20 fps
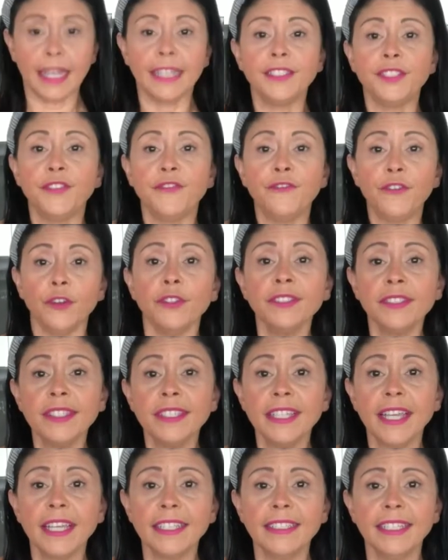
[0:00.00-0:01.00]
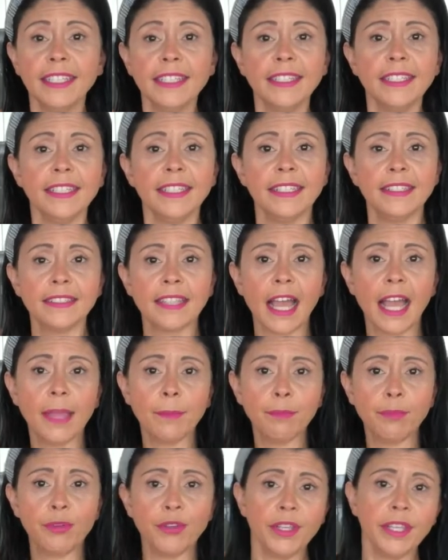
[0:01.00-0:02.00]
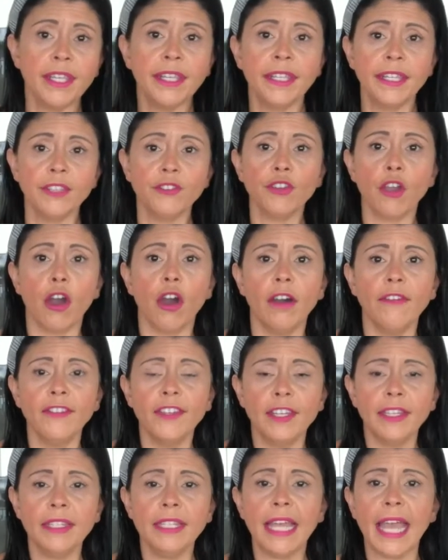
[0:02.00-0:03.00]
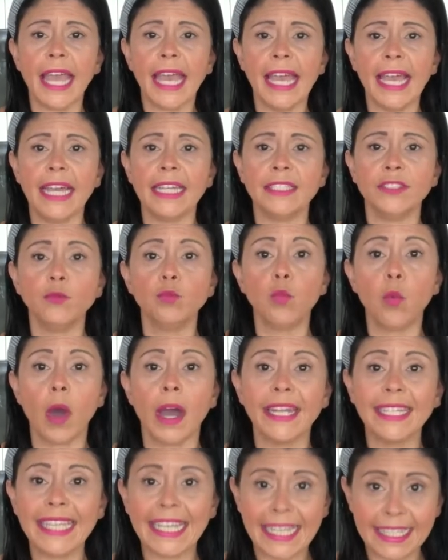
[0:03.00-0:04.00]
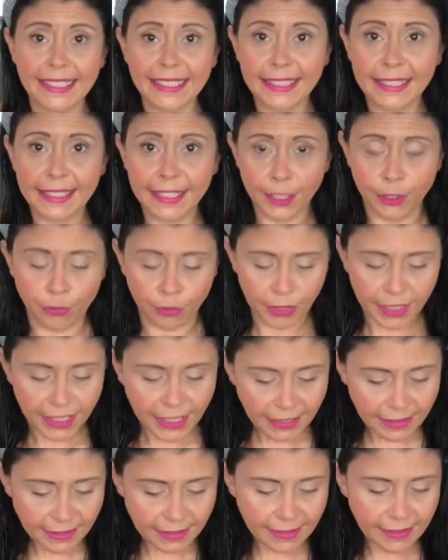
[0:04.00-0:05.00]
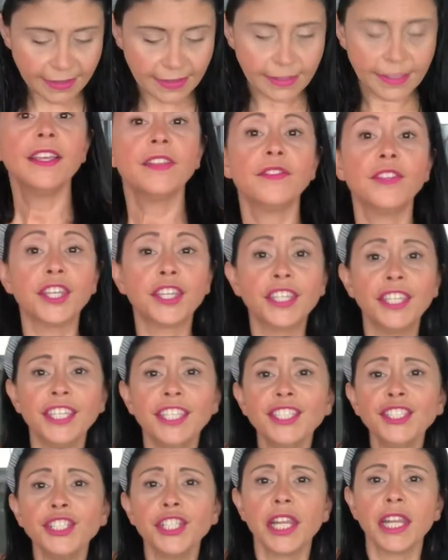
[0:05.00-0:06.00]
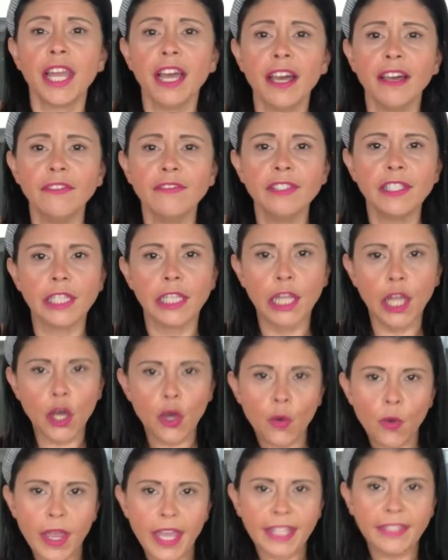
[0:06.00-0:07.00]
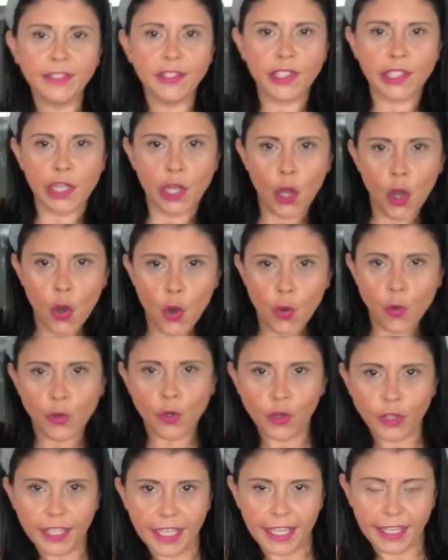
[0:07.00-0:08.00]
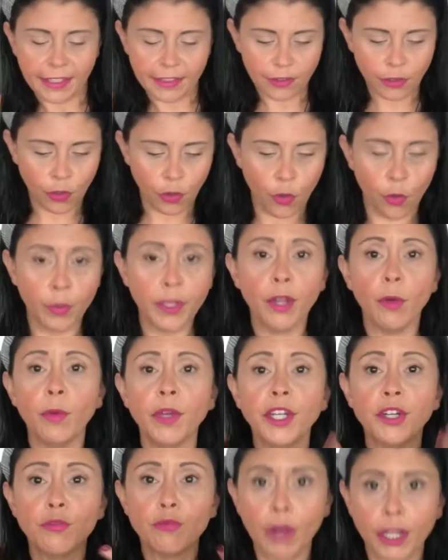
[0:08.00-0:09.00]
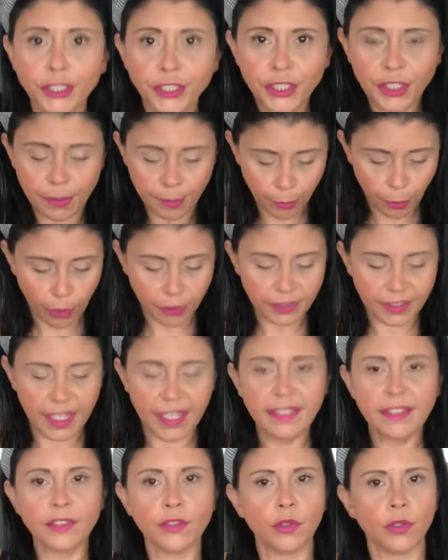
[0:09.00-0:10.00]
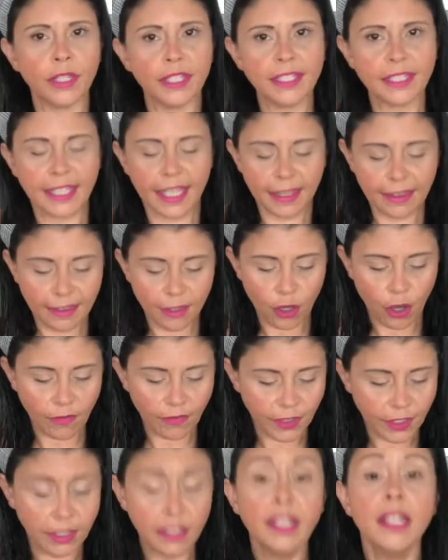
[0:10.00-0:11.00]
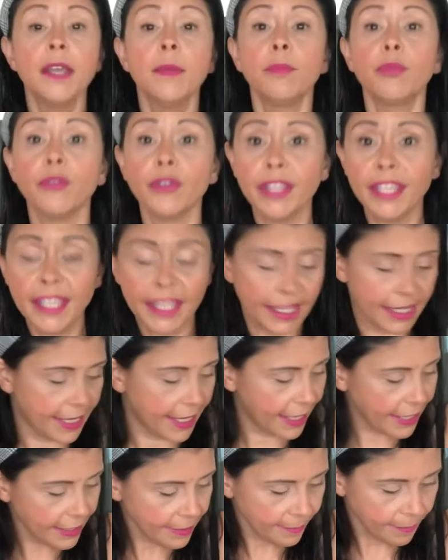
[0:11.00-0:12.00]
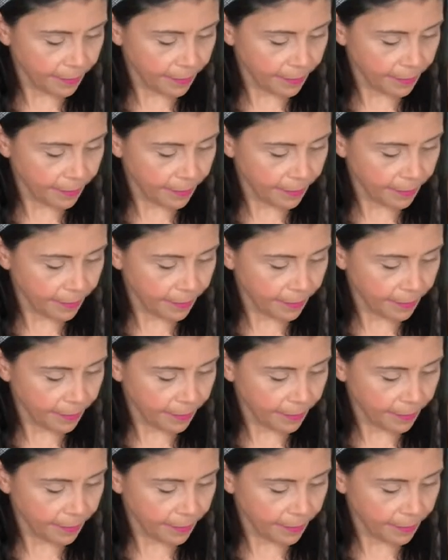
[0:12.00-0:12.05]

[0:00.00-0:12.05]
Guys, the first thing I did is I'm preheating the oven at 180 degrees. The quiche loves low and slow cooking, so we don't want to rush the process. So let's get the oven preheating.